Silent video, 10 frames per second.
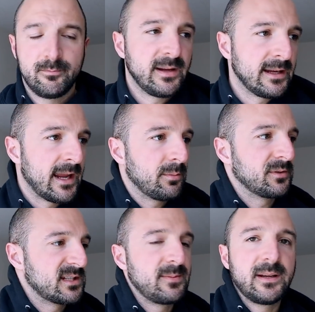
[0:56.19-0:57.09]
Being able
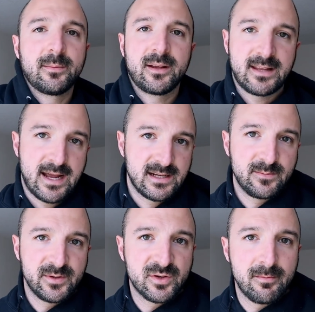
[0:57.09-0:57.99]
to speak about that has
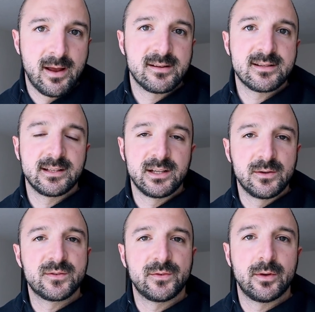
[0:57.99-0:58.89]
been tremendously
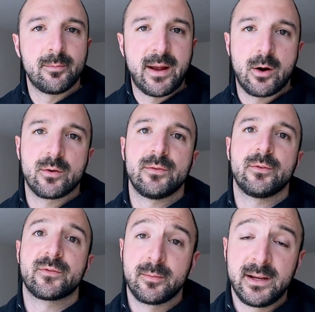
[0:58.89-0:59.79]
useful and
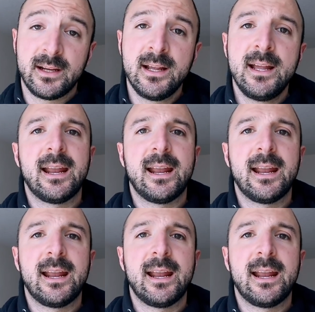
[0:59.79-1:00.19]
powerful for me,